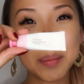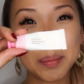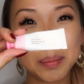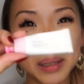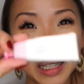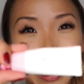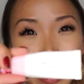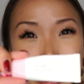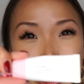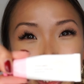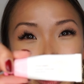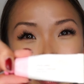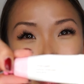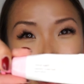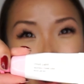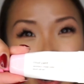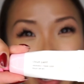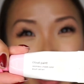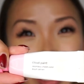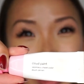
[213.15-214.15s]
blush
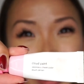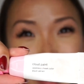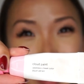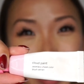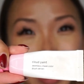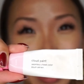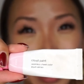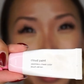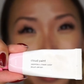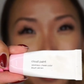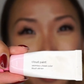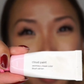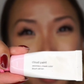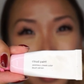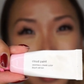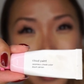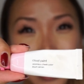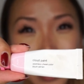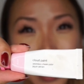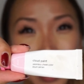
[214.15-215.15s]
product, the
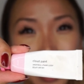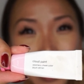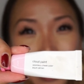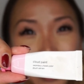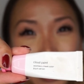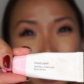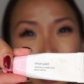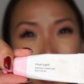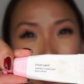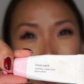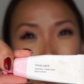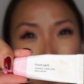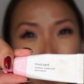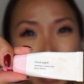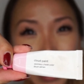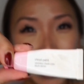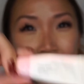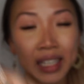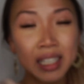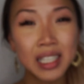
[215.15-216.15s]
Glossier Cloud
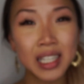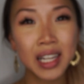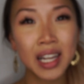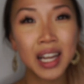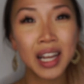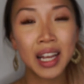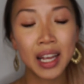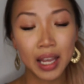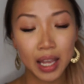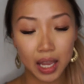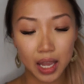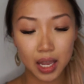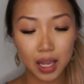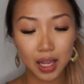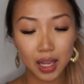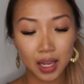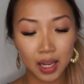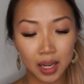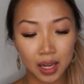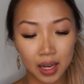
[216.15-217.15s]
Paint
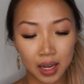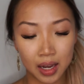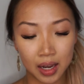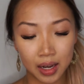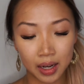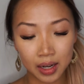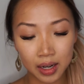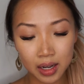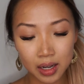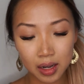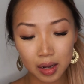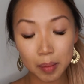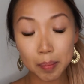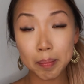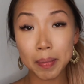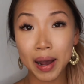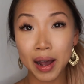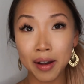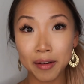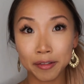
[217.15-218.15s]
in
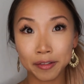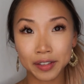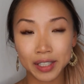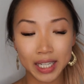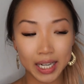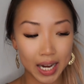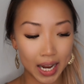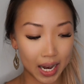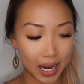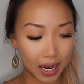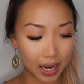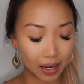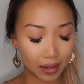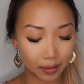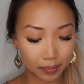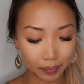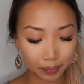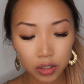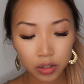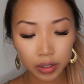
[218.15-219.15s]
Puff today.
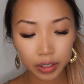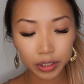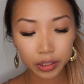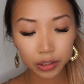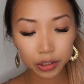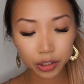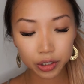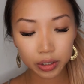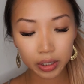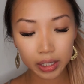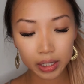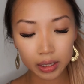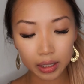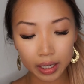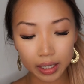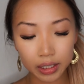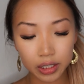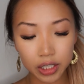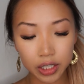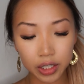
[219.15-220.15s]
So I usually
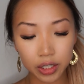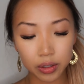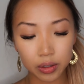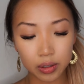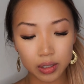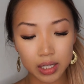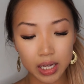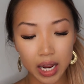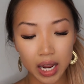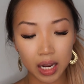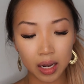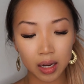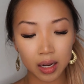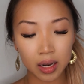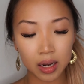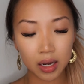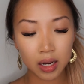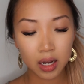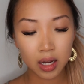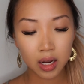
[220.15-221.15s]
like to use
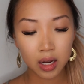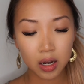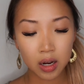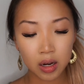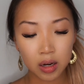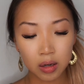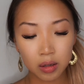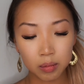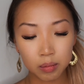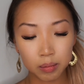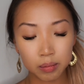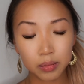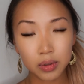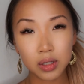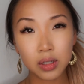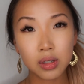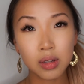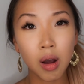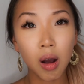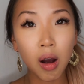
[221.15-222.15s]
a
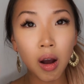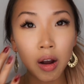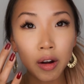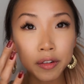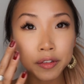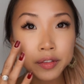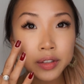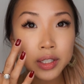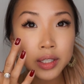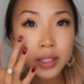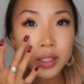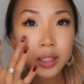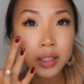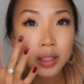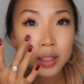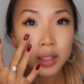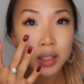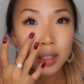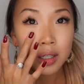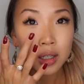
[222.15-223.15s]
soft,
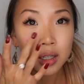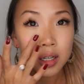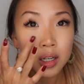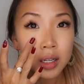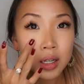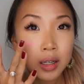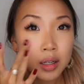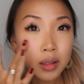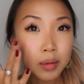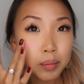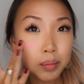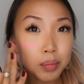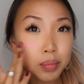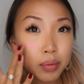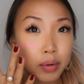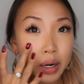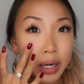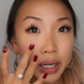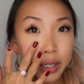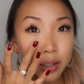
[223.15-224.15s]

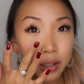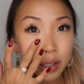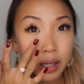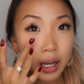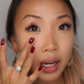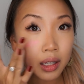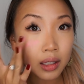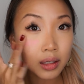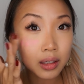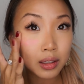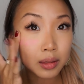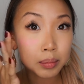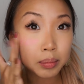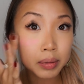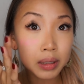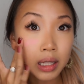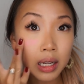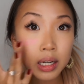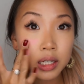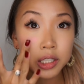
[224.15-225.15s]
brighter colored
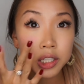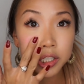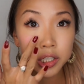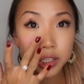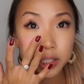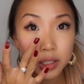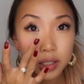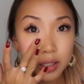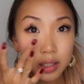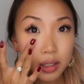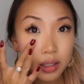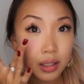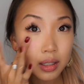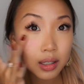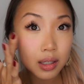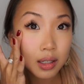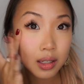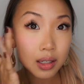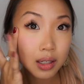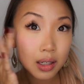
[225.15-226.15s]
blush
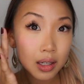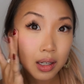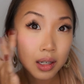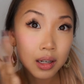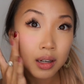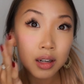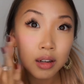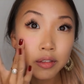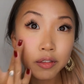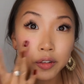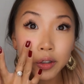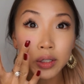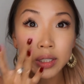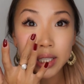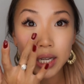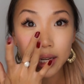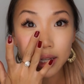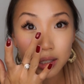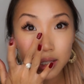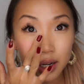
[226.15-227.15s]
for
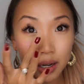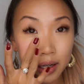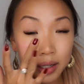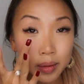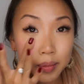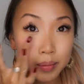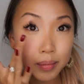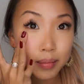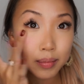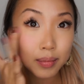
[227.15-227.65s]
daytime.